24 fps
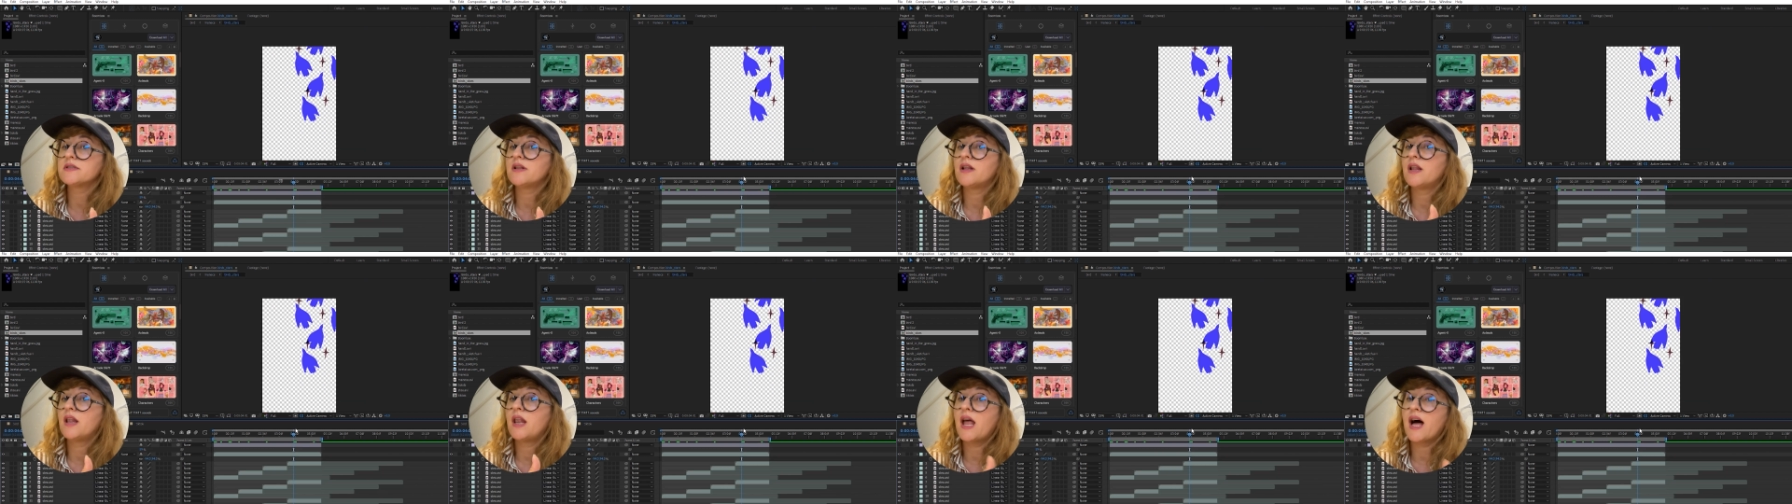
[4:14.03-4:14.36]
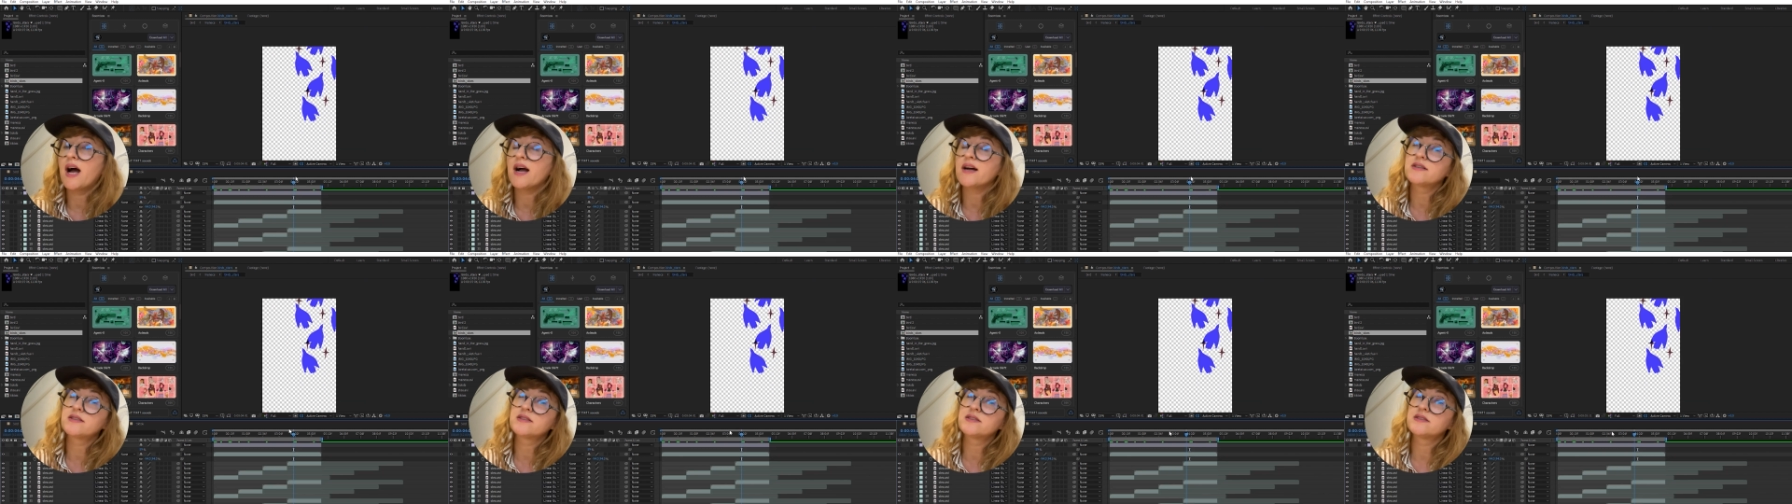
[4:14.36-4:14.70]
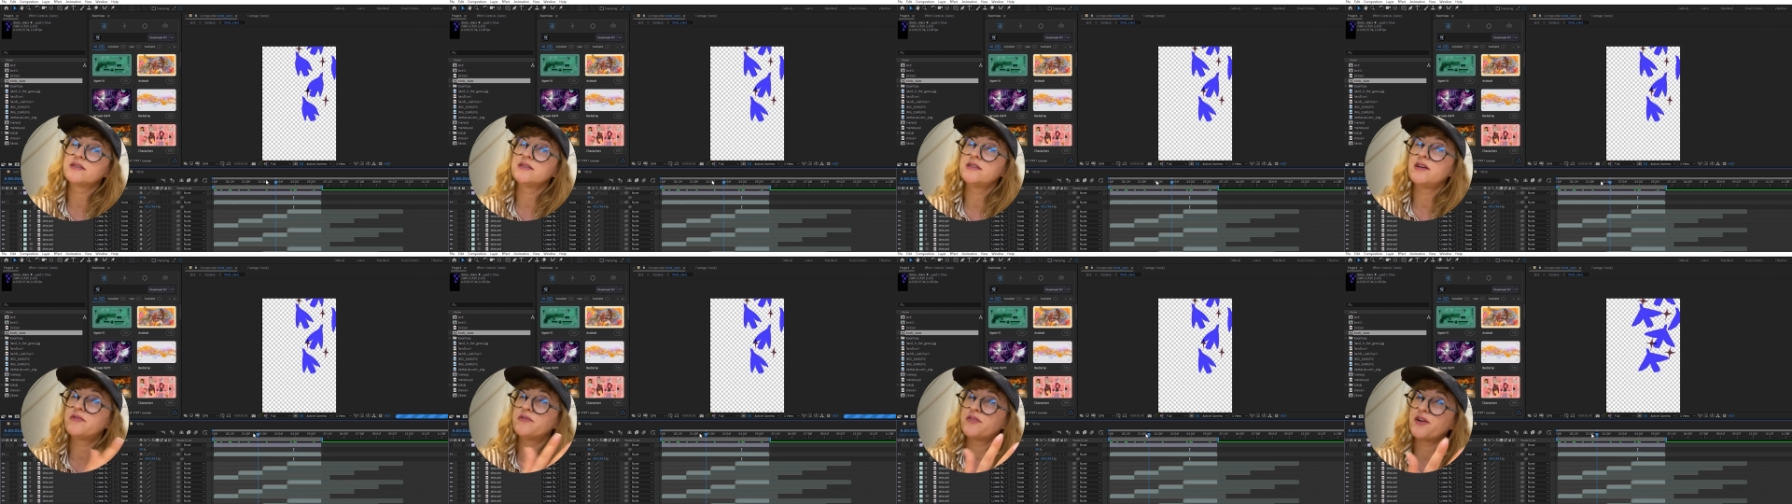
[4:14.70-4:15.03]
lacks
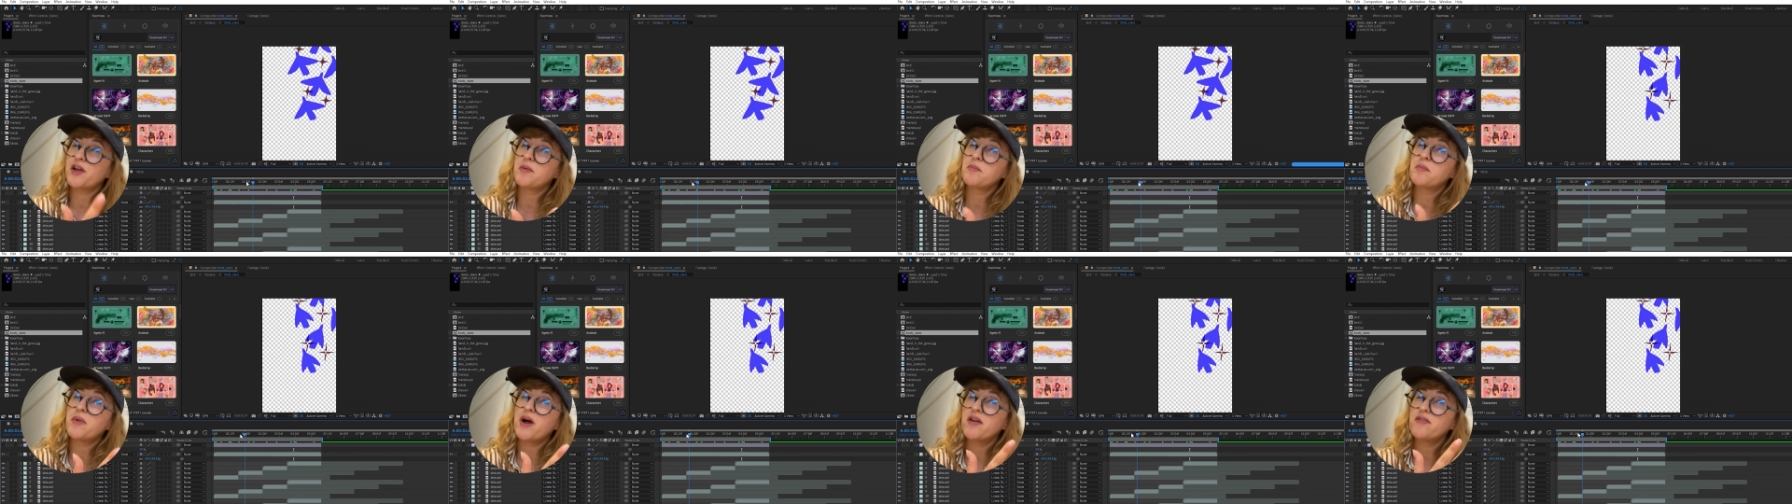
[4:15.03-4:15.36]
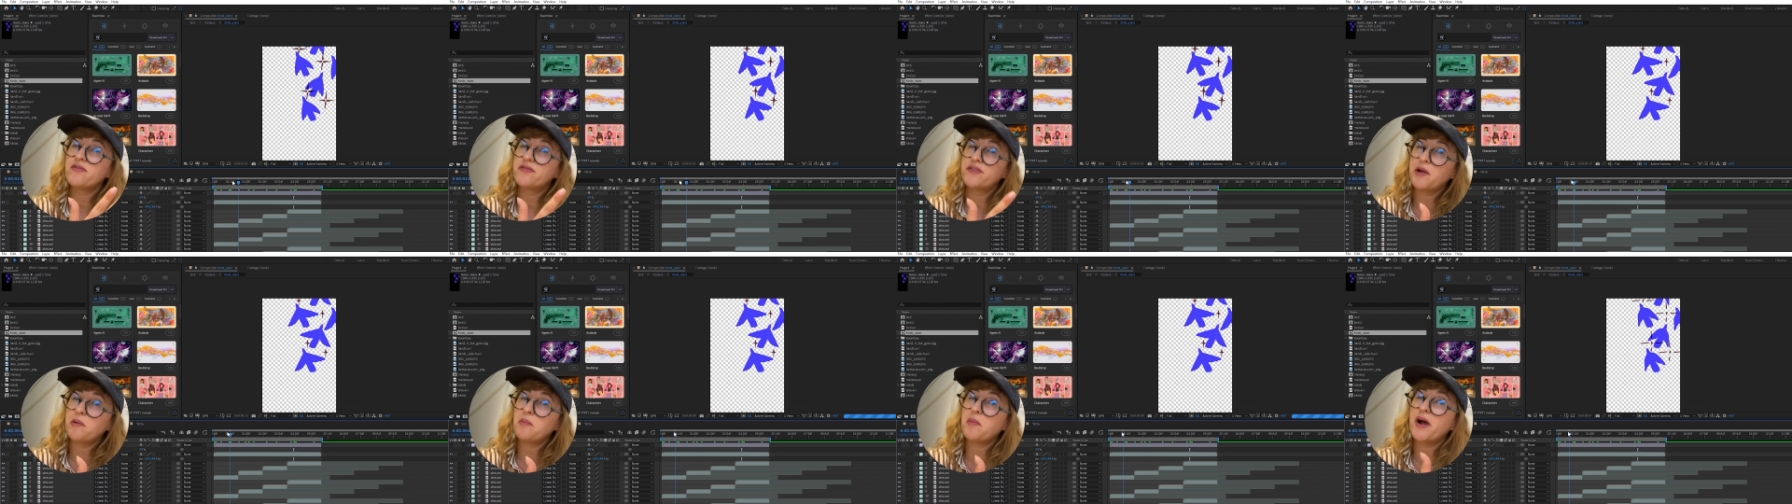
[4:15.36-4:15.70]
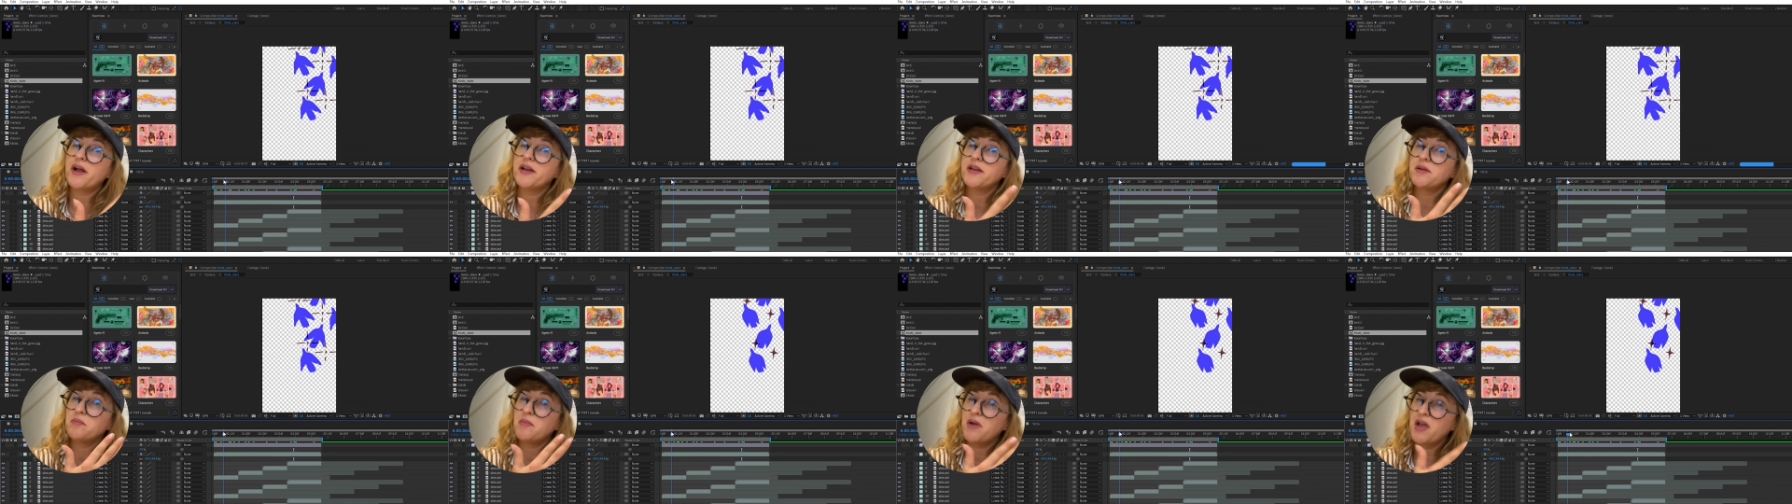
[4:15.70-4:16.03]
the frame-by-frame
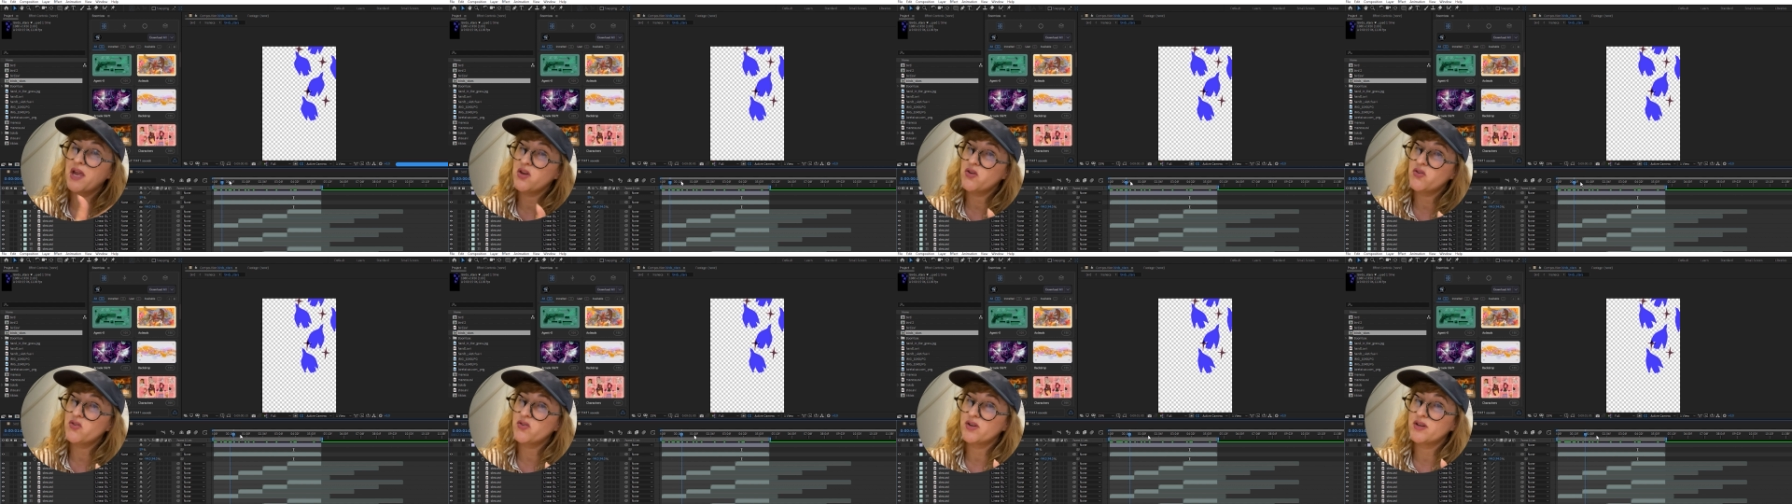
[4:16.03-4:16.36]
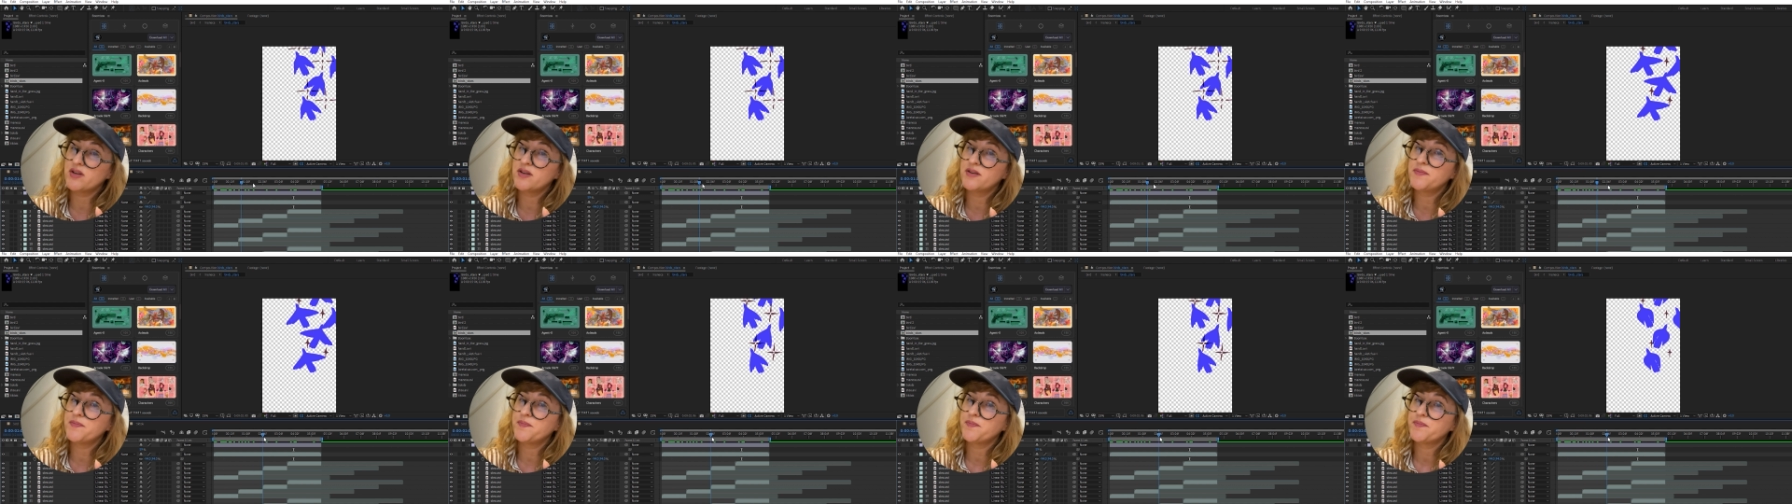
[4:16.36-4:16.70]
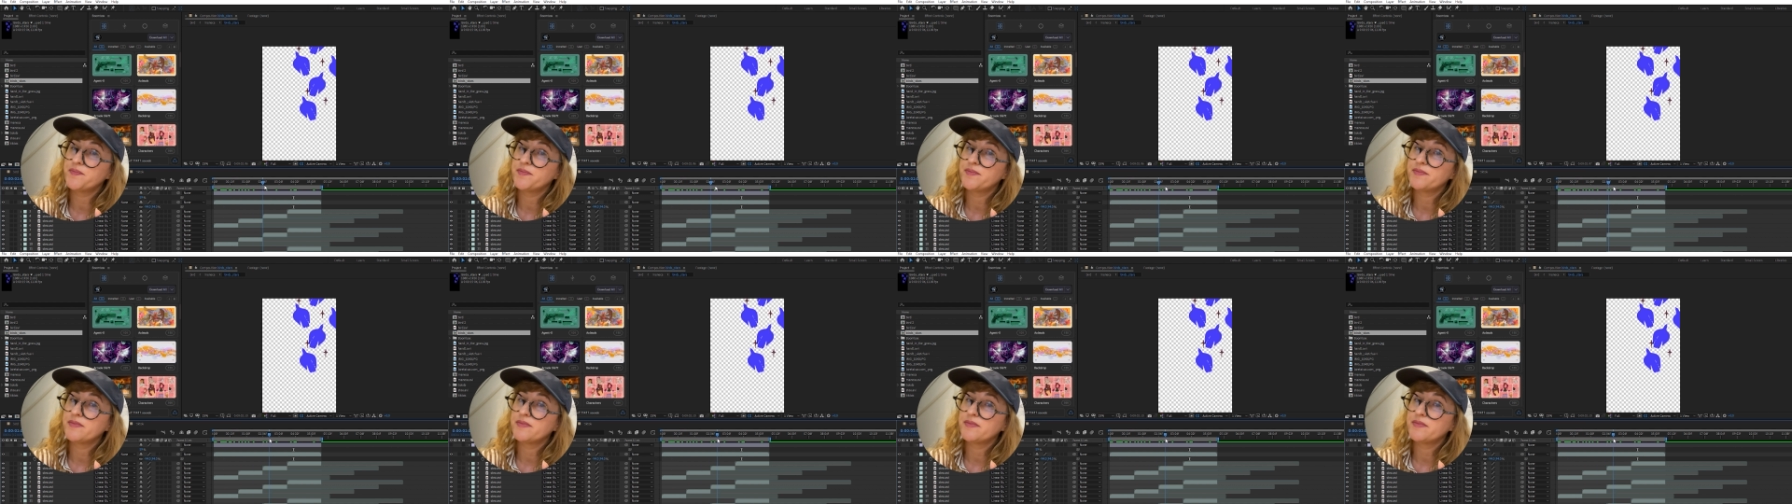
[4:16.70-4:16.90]
animation